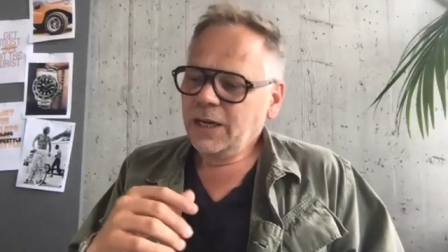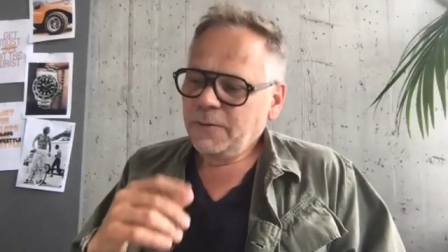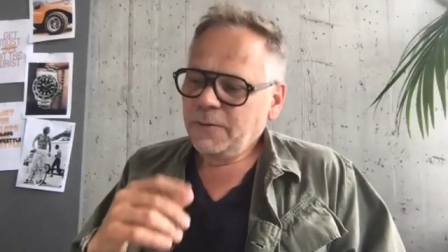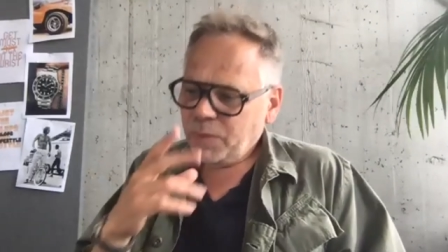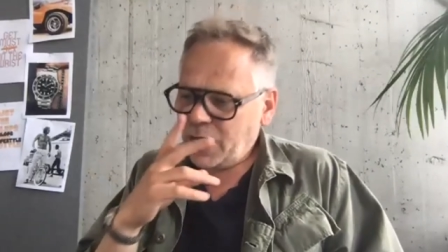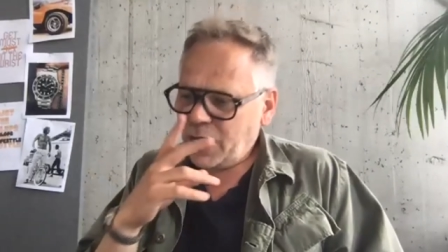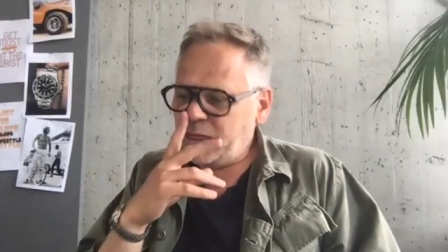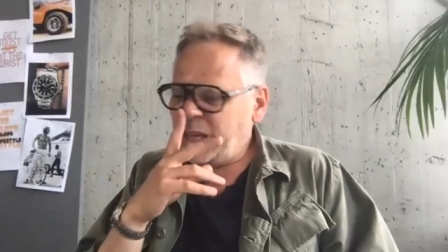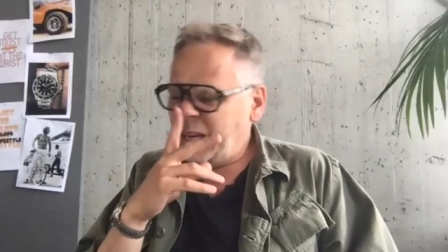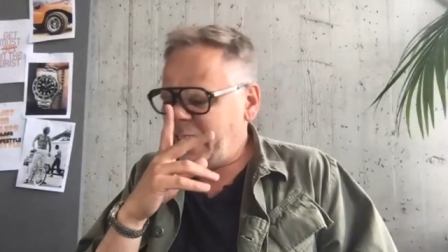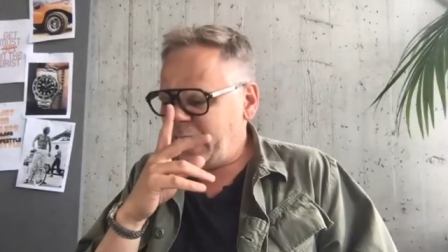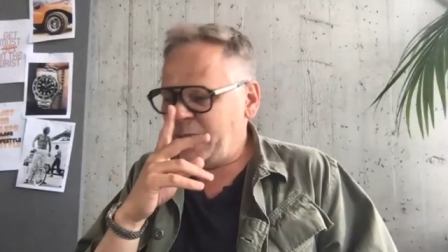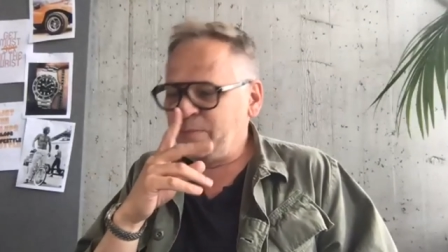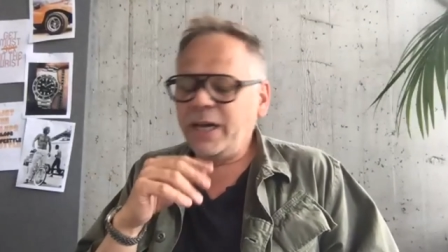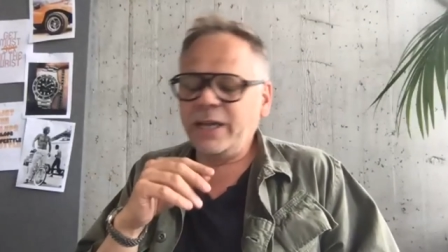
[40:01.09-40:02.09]
No. And then
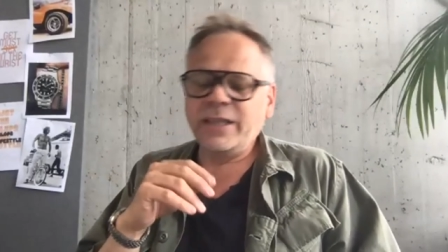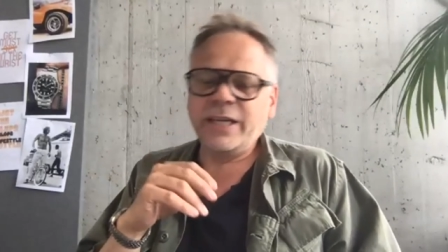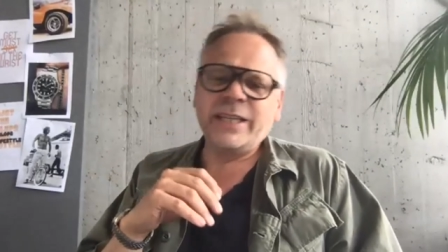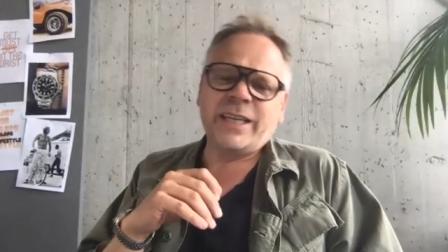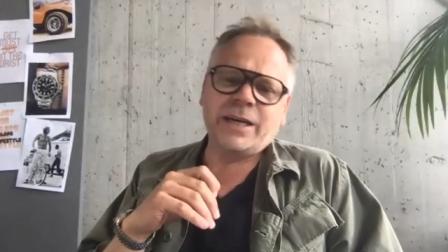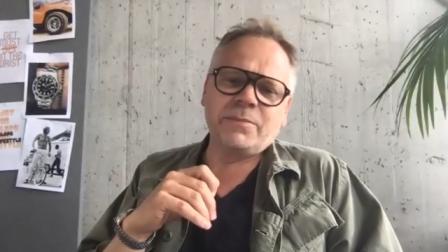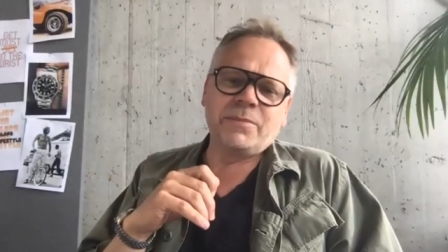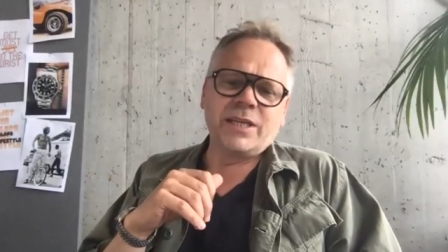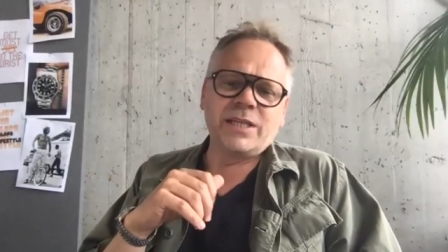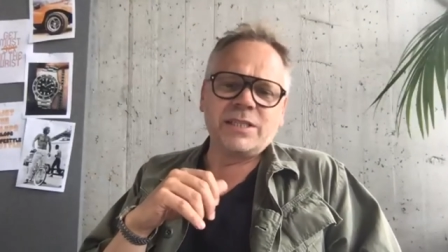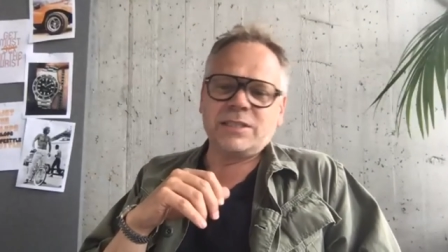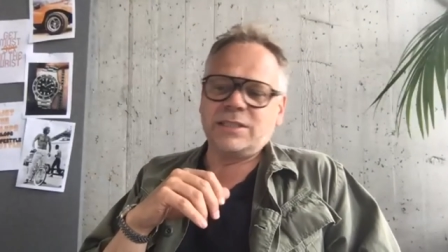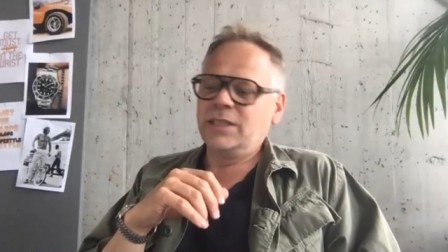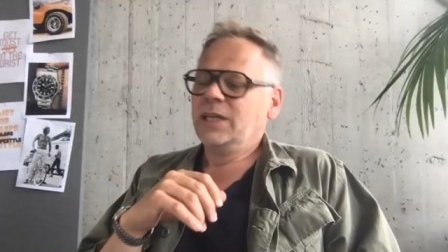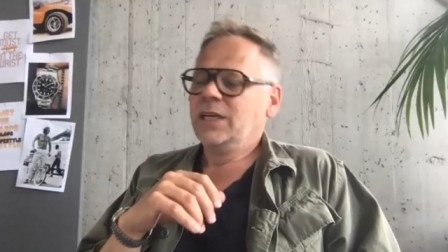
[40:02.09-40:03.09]
came, and then came
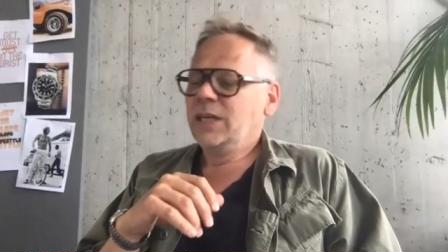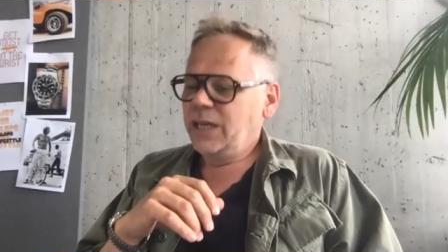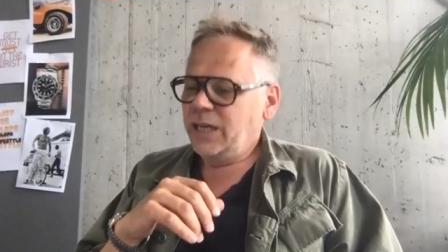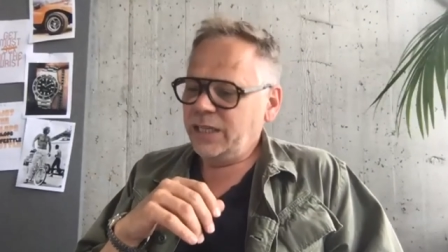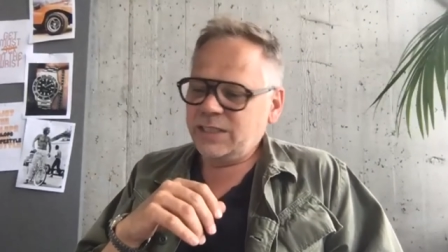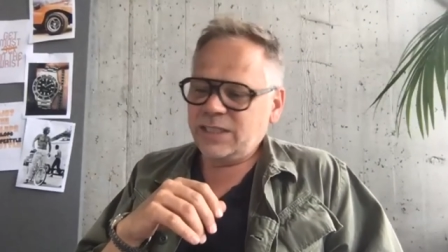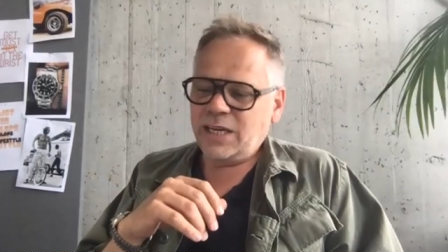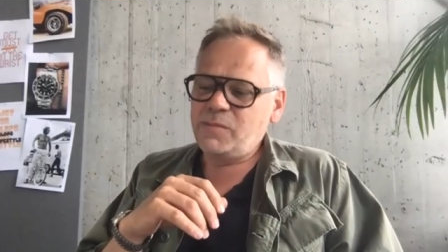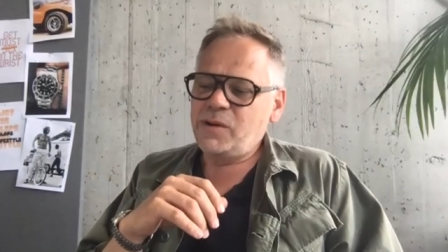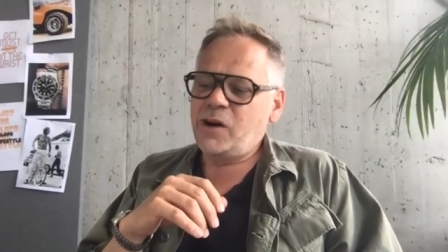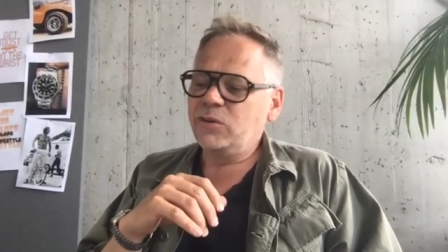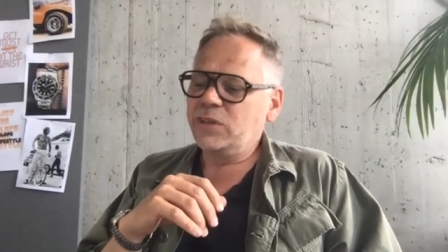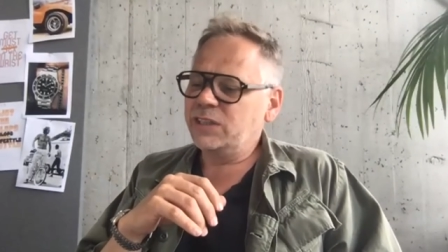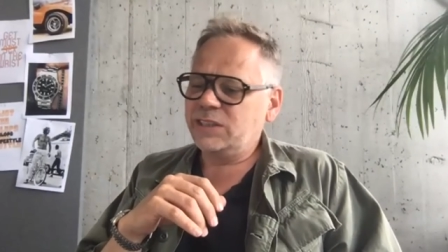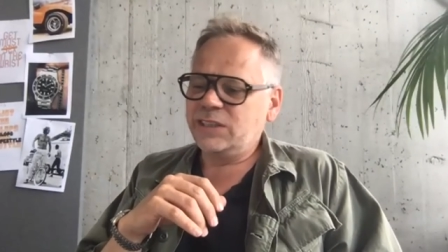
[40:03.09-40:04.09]
this, and
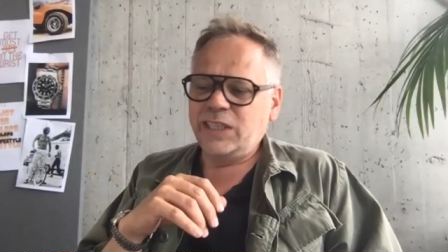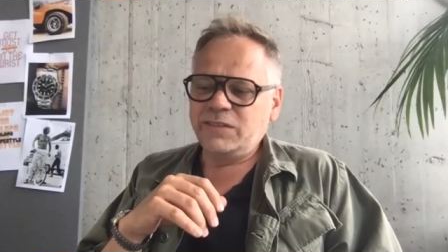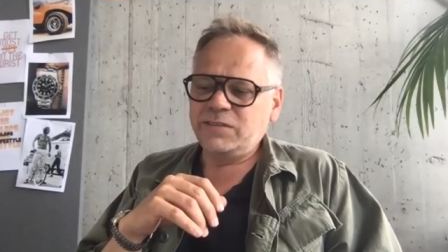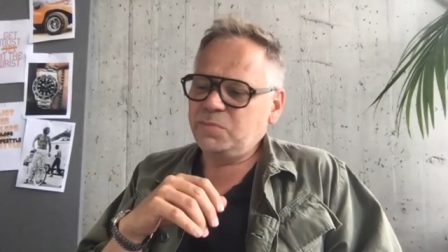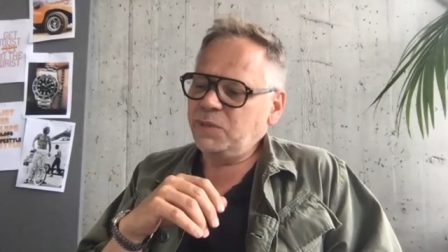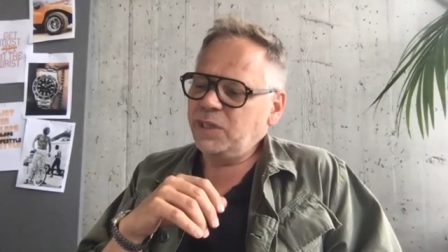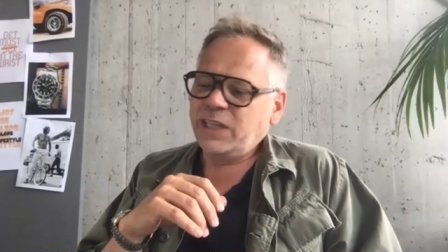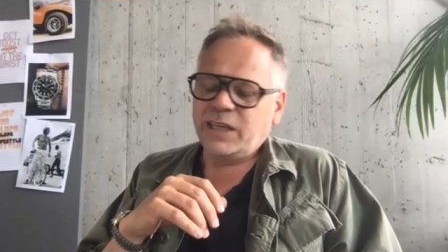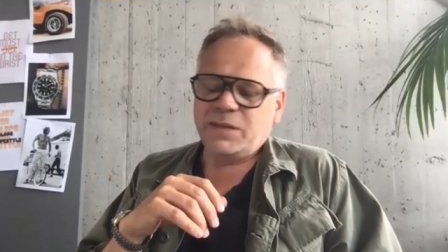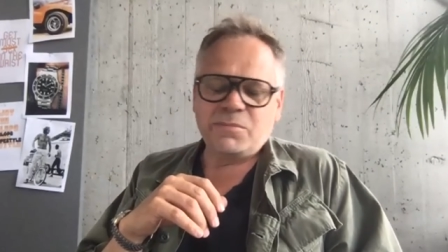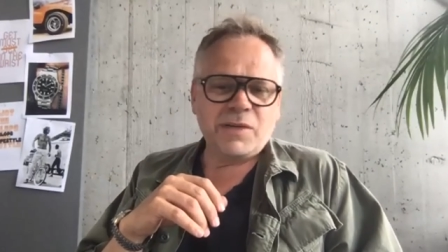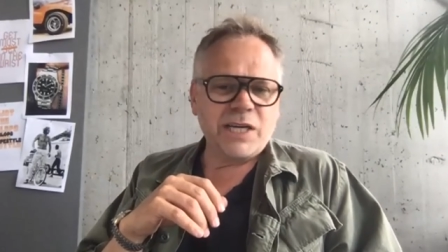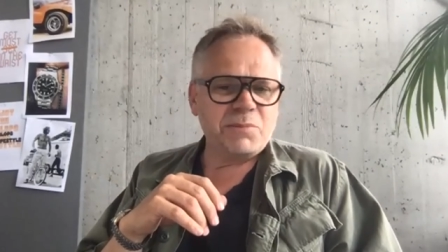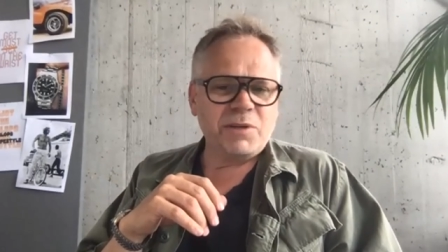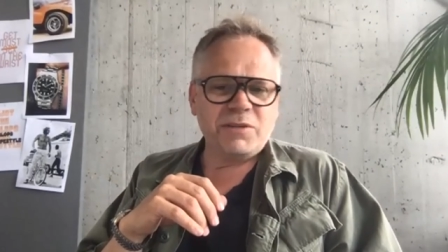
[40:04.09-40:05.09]
somehow it gives me that
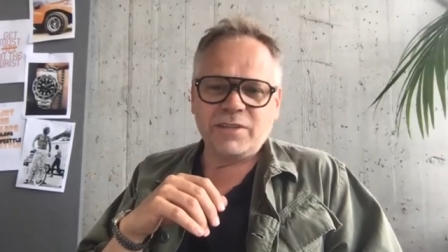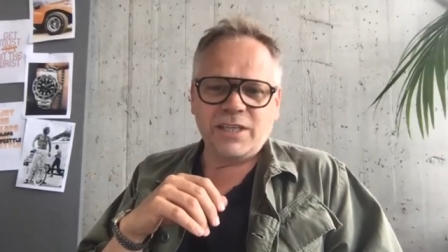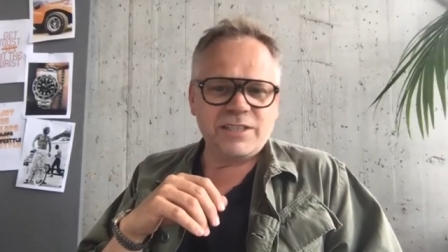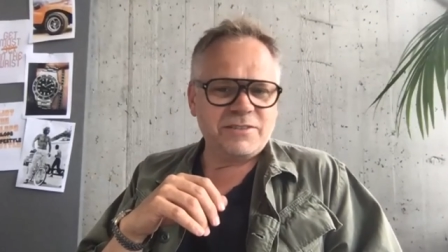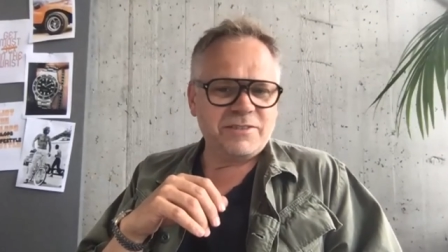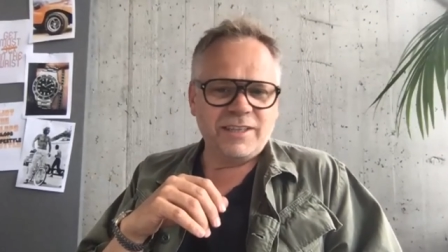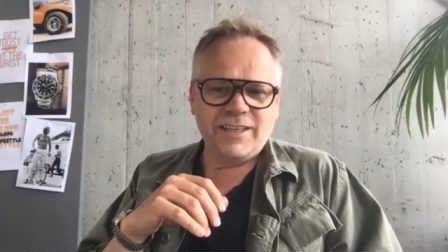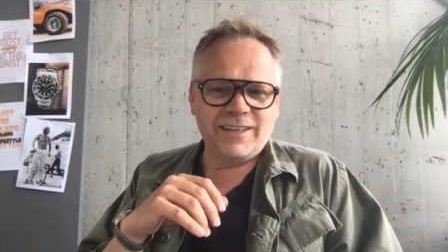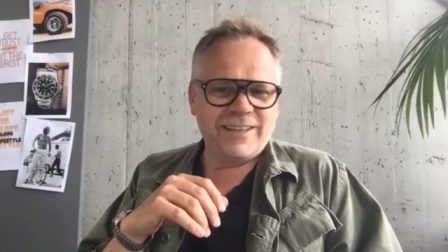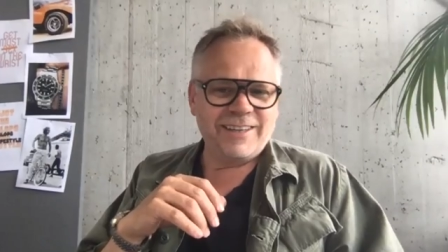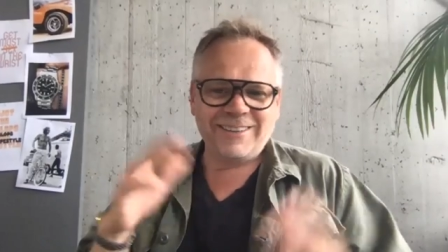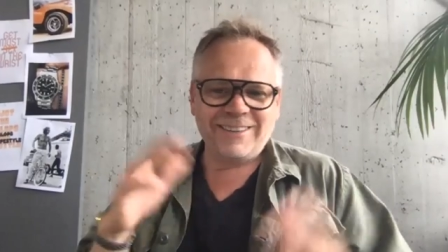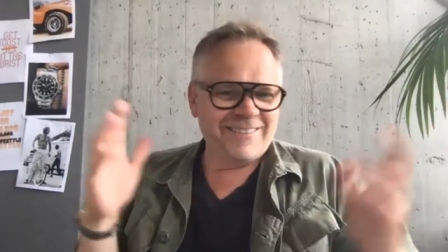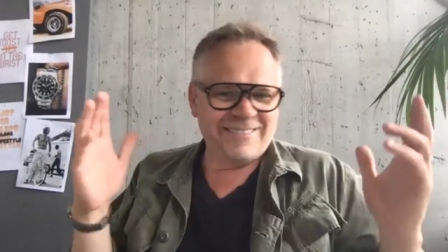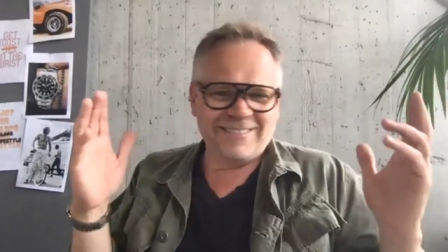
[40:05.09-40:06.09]
Miami Vice feeling. I
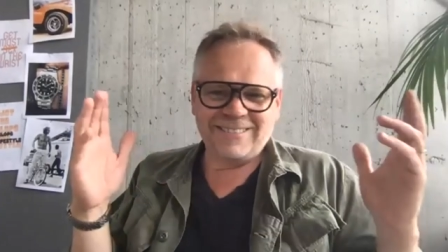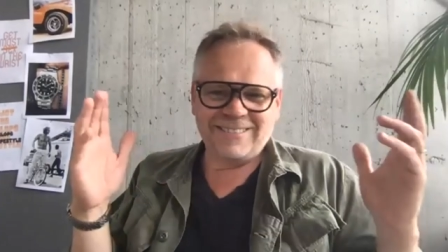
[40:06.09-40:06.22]
don't know.